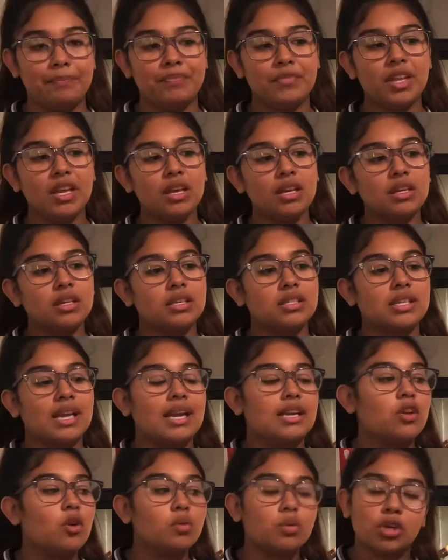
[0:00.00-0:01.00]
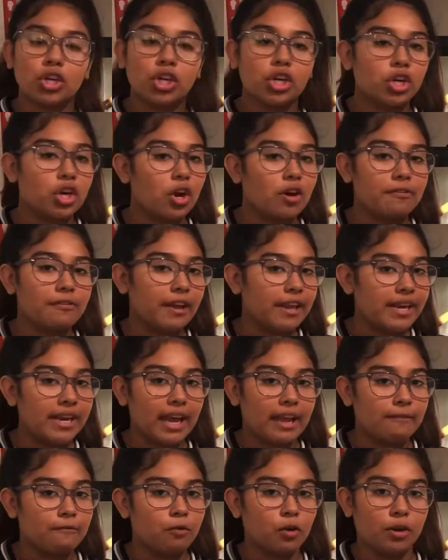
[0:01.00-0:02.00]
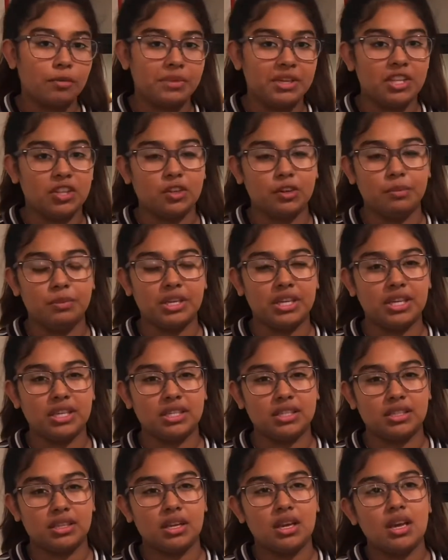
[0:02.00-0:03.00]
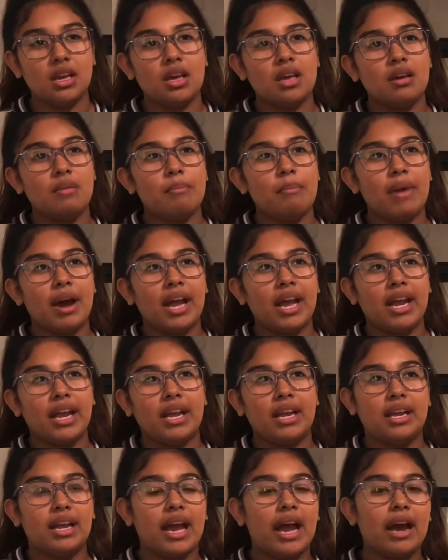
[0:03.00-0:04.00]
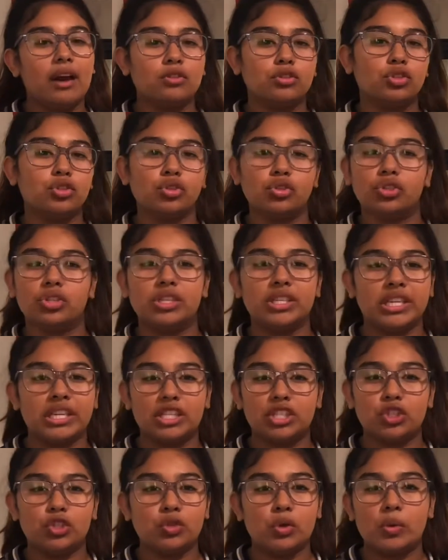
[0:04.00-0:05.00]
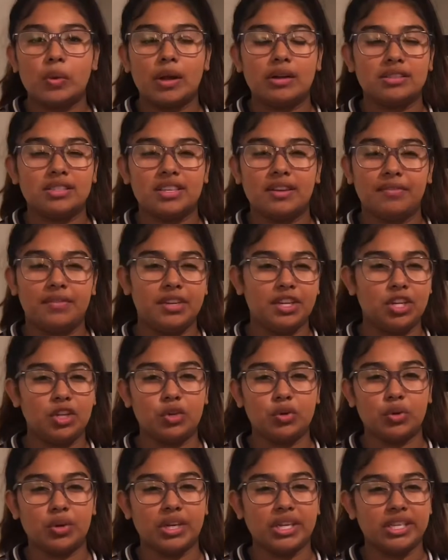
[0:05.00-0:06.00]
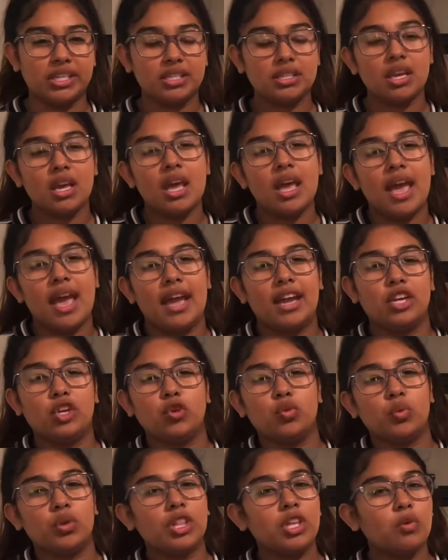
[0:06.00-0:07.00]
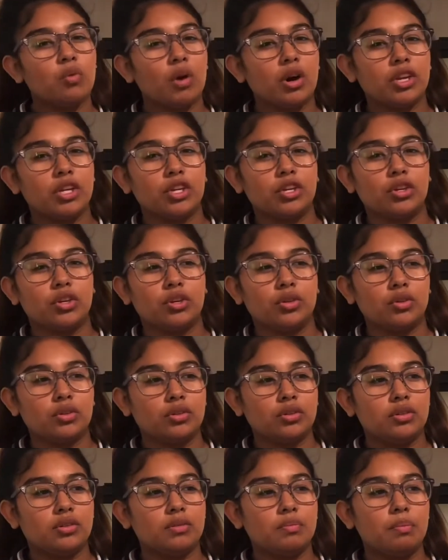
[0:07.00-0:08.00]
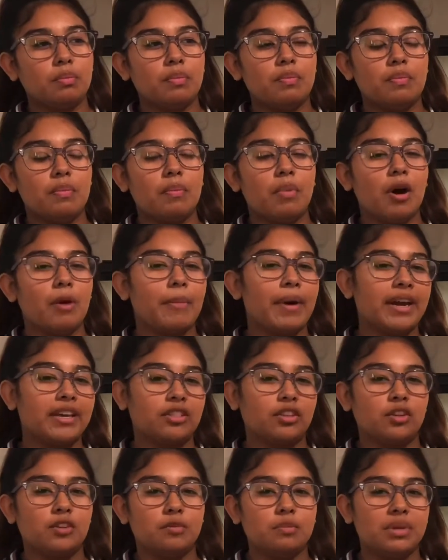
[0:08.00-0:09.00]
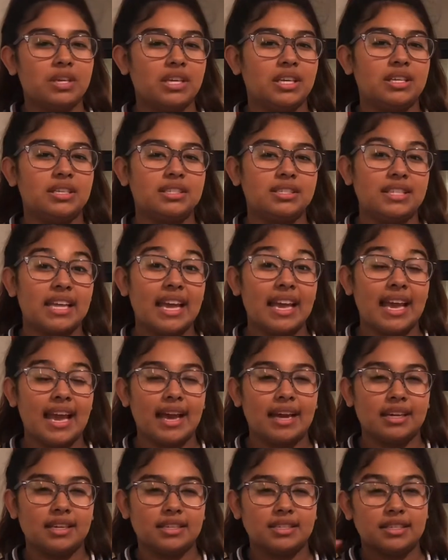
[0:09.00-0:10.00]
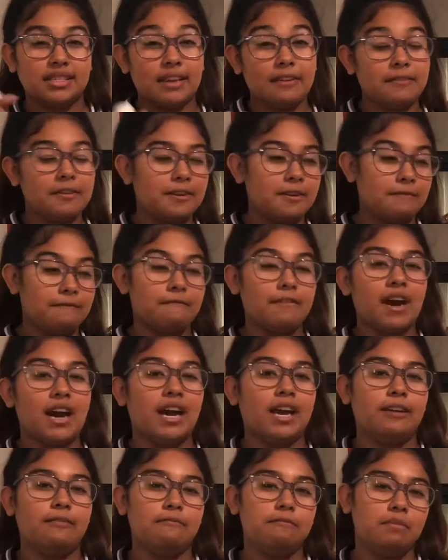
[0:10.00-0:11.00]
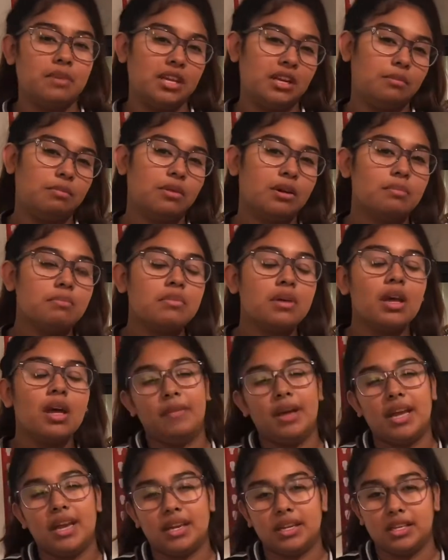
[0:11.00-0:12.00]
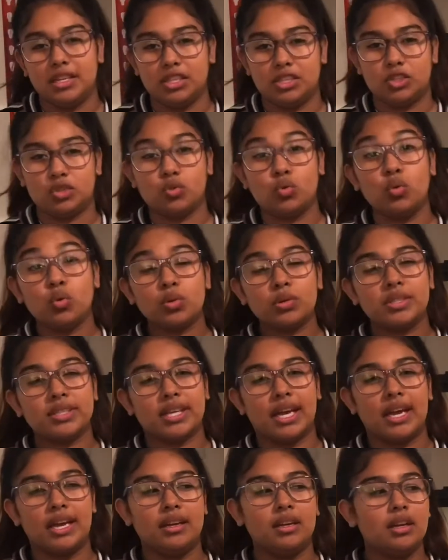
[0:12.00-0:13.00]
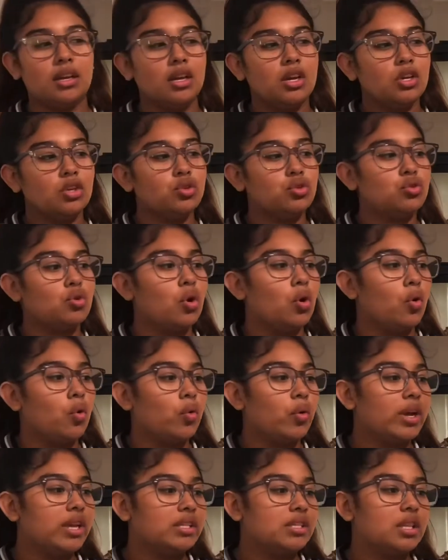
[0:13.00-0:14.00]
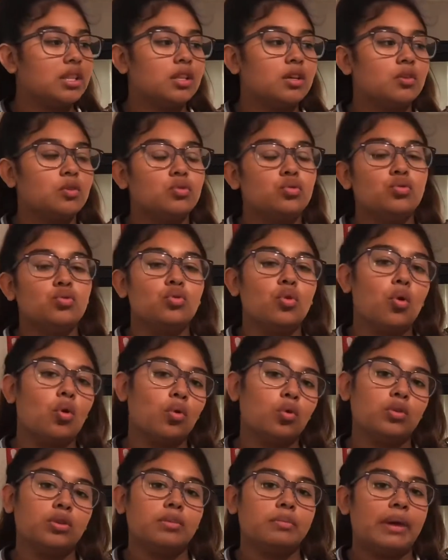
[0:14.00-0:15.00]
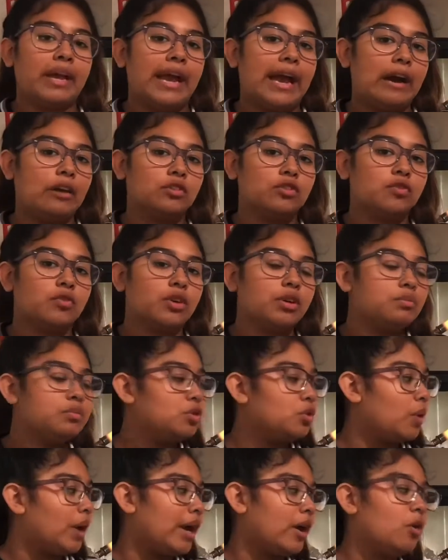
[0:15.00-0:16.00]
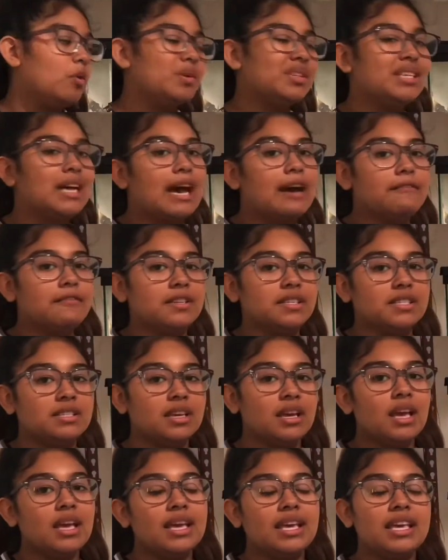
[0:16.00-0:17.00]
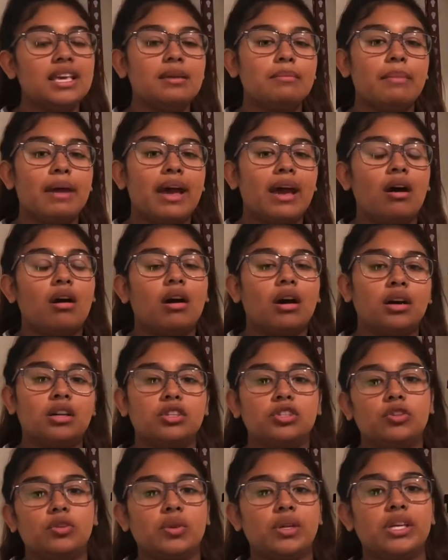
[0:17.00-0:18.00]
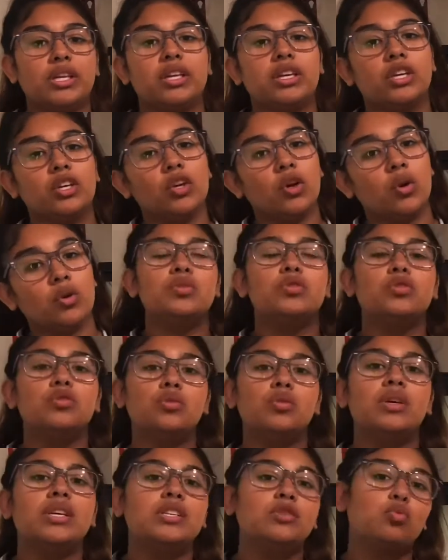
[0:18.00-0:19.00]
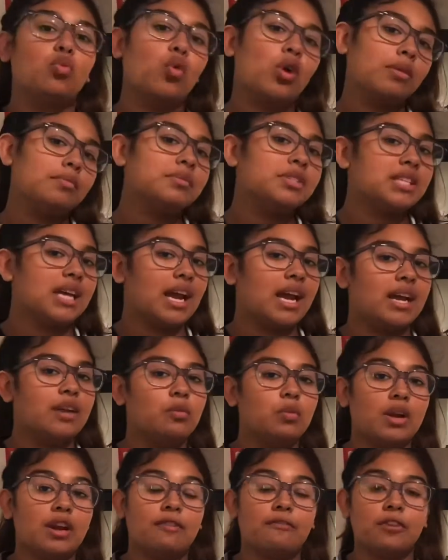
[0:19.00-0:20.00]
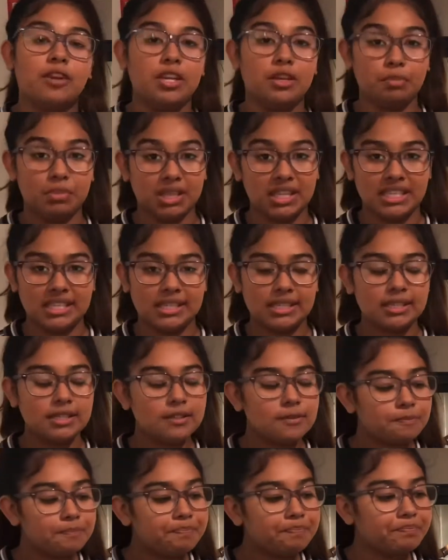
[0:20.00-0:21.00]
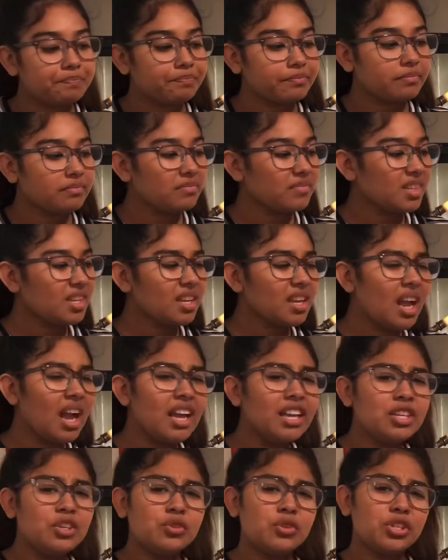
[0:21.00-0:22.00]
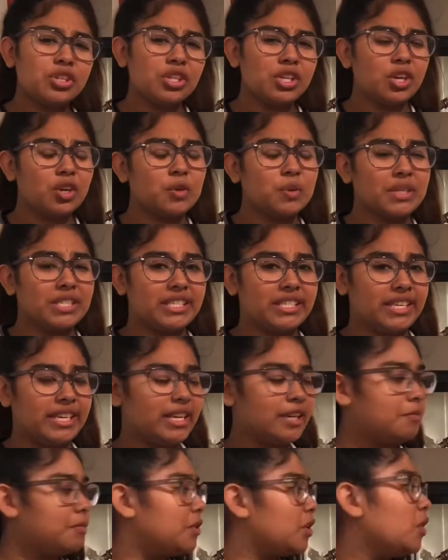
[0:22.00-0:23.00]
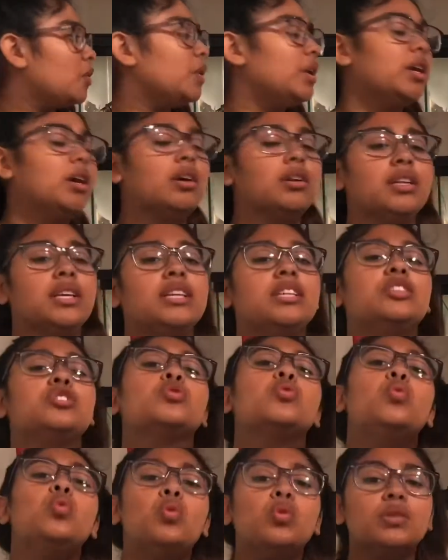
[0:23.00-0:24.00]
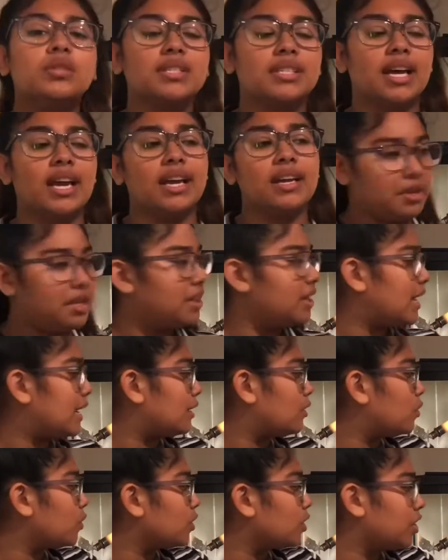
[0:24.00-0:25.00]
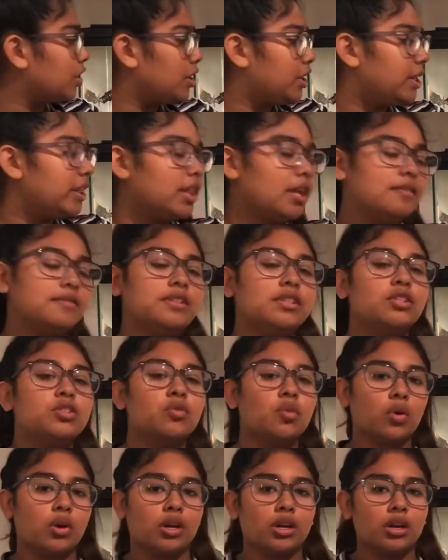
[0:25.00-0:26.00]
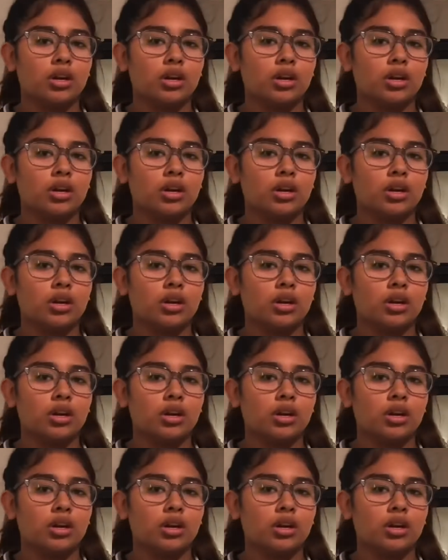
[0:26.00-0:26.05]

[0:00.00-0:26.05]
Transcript: because I don't turn it off at night for him either, because my house usually gets to around 70 degrees, and you really want your ball python to stay at a 75 minimum at his cool side. So it's a little too cold in my house for him, so I always have his heat mat on so he can go to his warm side whenever he pleases. I usually always see him though on his cool side in that corner. He loves his corner.